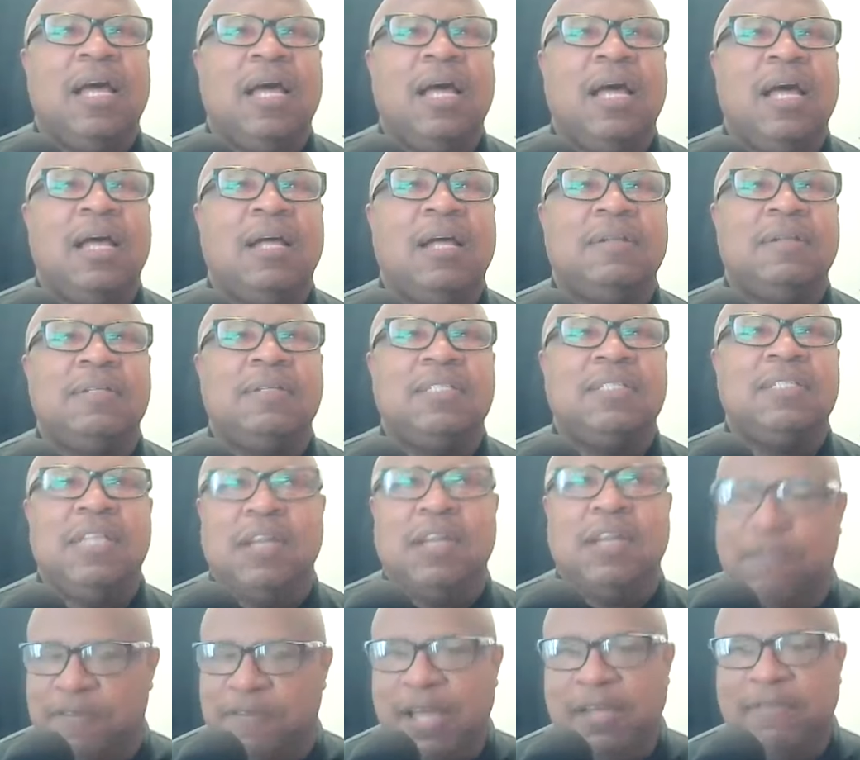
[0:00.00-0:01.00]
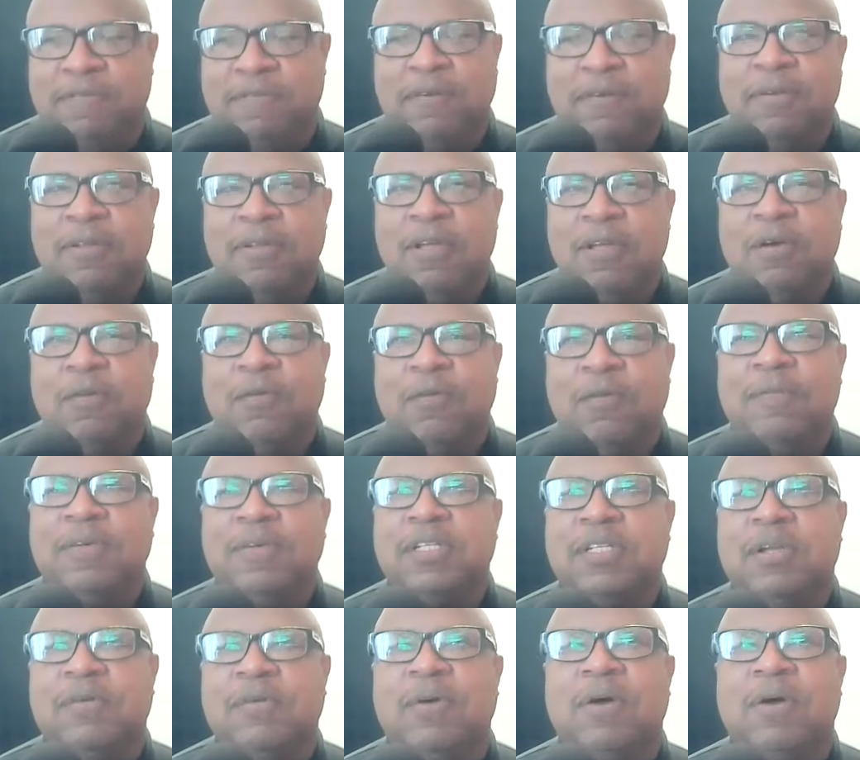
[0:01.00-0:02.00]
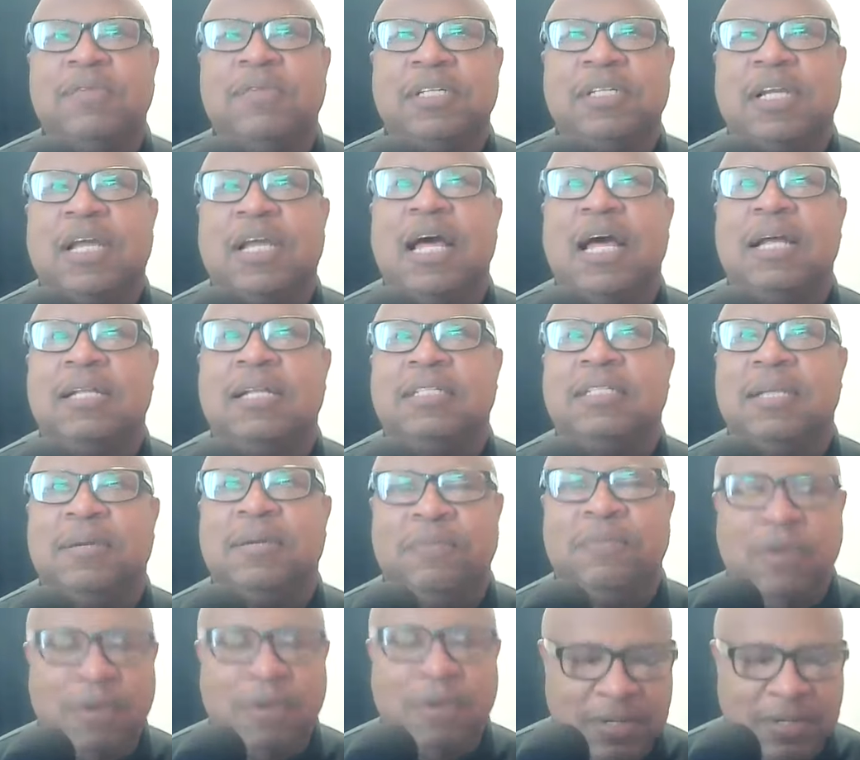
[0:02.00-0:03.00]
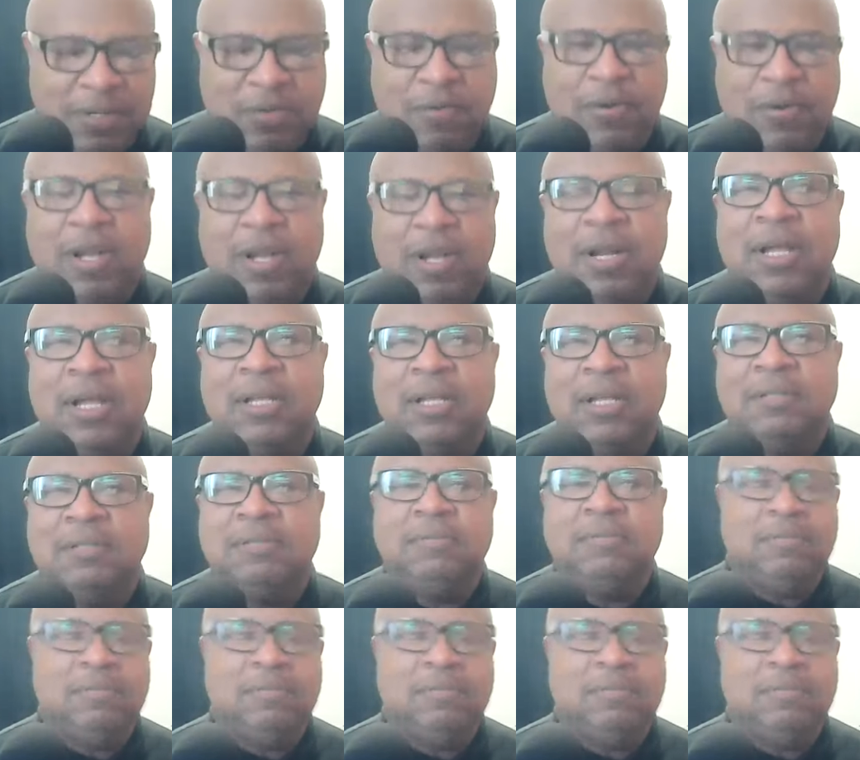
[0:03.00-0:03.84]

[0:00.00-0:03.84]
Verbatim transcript: now. Uh, Still faithful. What was what was the concept? What was going on?